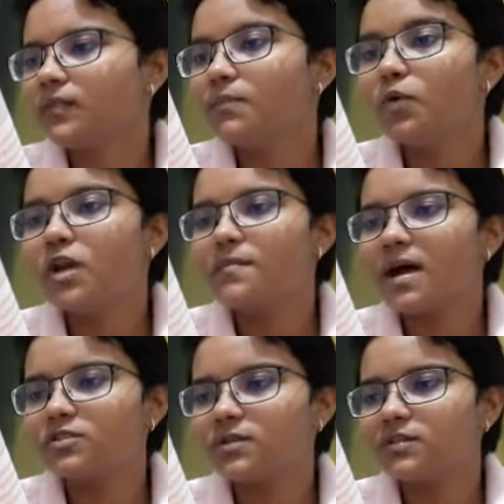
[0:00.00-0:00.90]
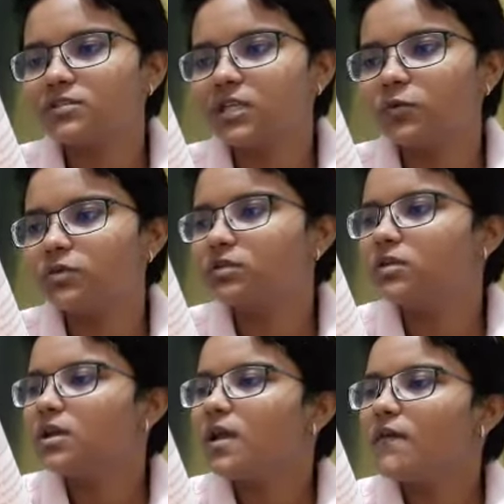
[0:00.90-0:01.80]
molar mass of the solute,
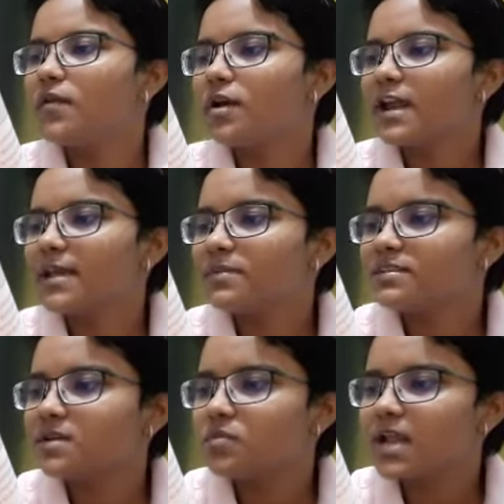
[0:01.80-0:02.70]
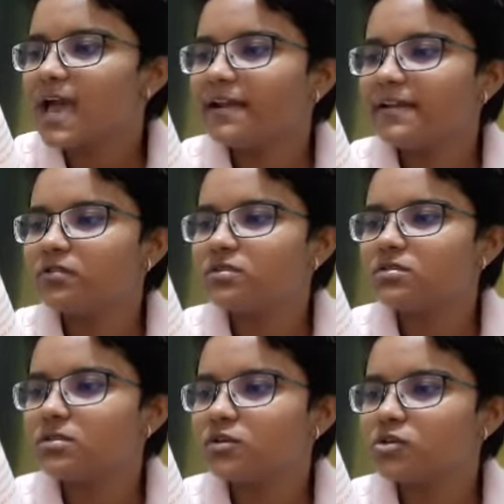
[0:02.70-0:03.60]
where M is the molarity of the
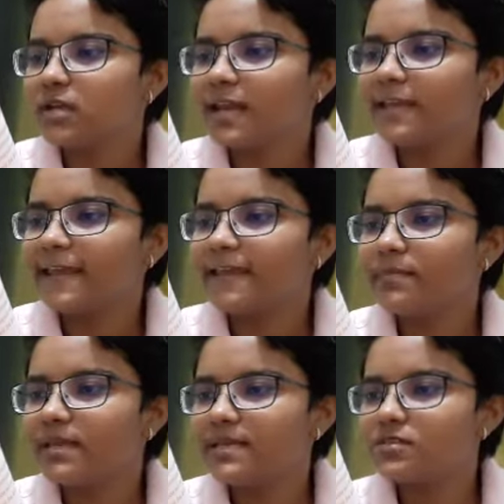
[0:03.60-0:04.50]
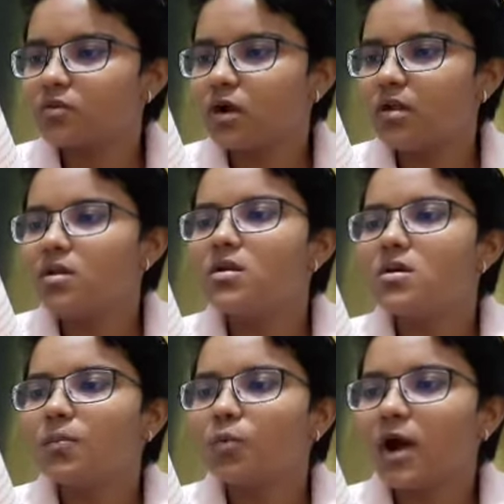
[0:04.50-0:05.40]
solution and Kb is called
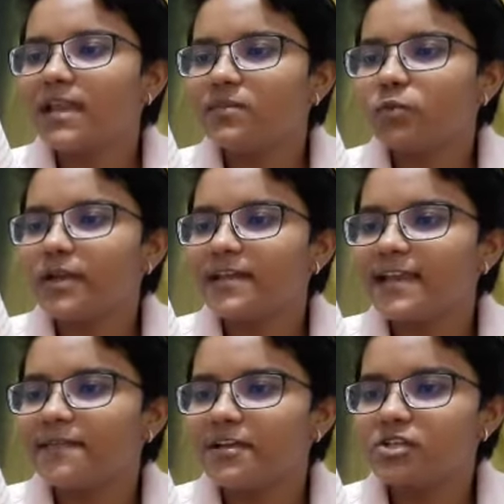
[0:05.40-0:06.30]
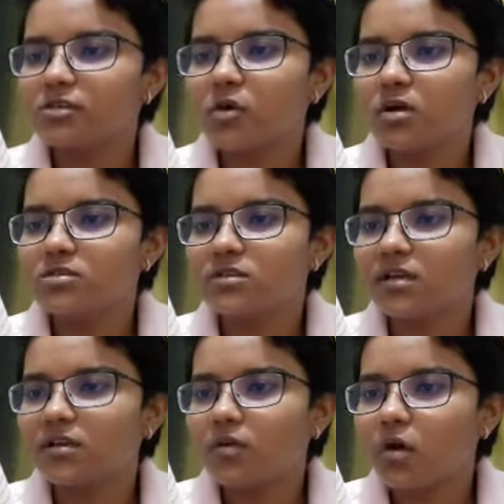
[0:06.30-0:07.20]
boiling point elevation
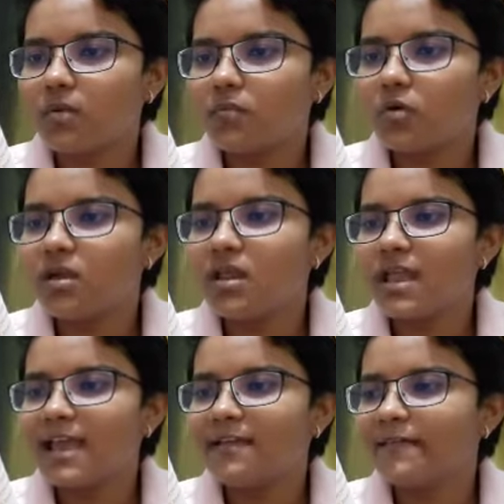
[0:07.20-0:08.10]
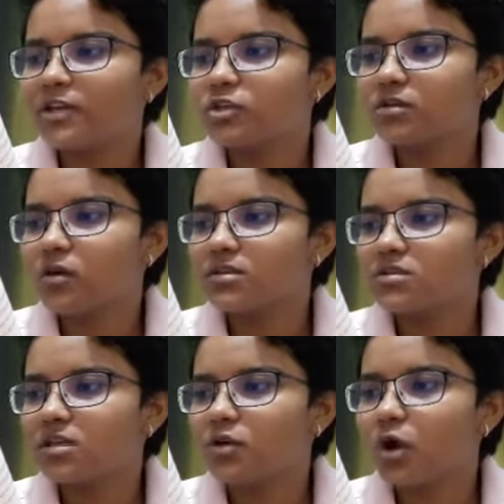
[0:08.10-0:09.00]
constant or molar elevation
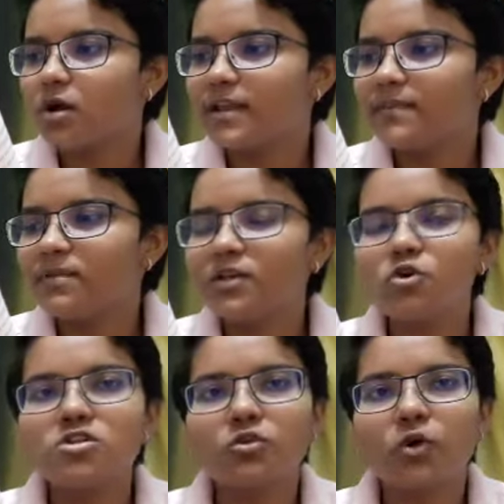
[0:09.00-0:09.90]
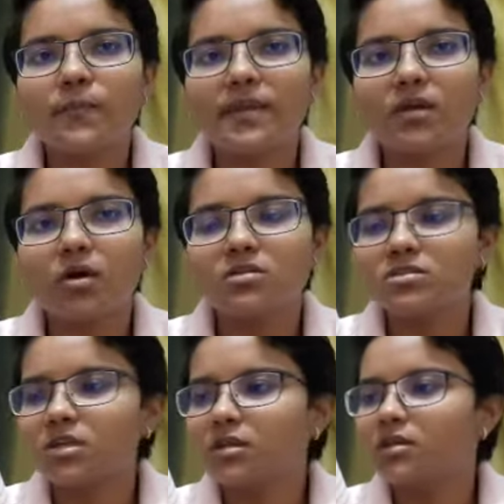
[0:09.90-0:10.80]
constant or ebullioscopic
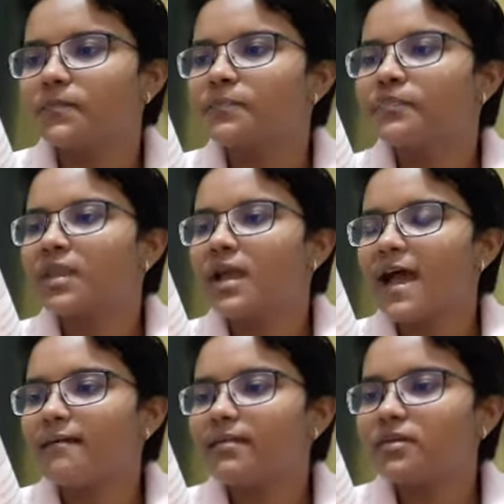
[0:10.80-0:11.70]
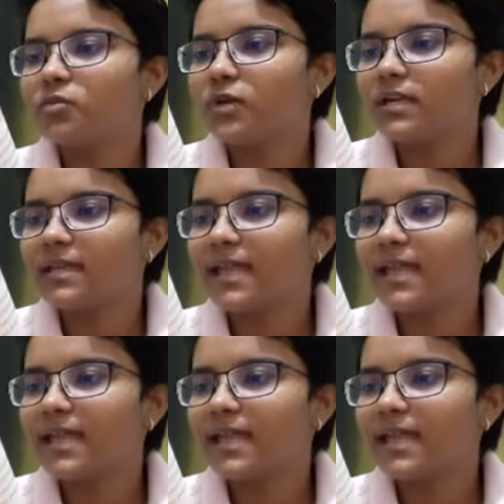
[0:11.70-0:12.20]
constant, having unit